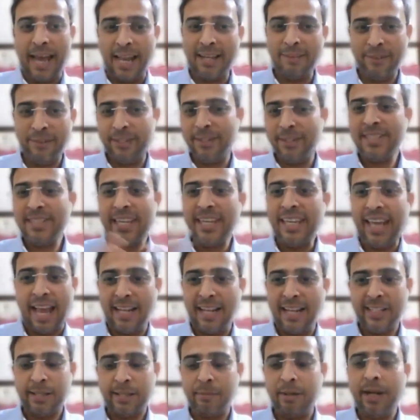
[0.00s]
Now, when
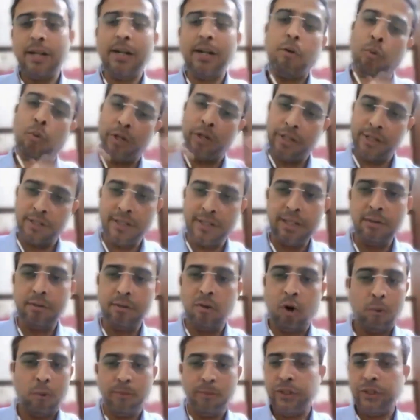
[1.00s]
we're saying algebra, now
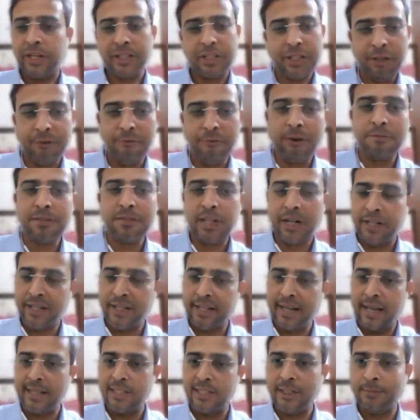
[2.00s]
what is the
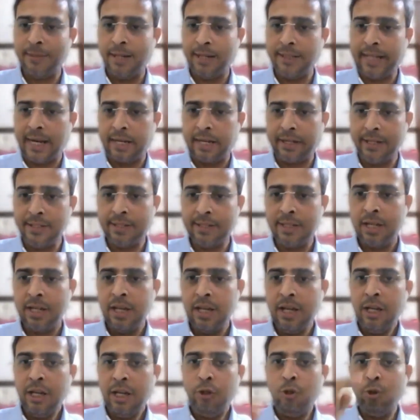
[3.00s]
objective of studying algebra?
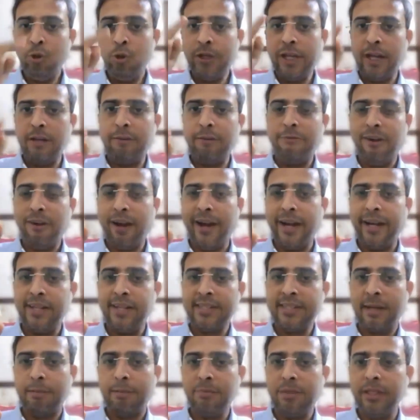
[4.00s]
That is, you
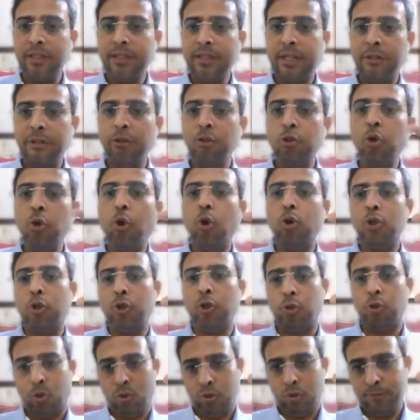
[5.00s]
can find something
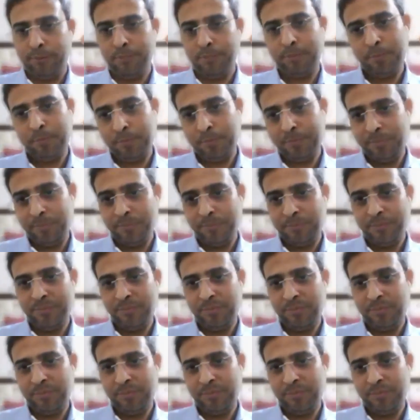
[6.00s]
that you don't know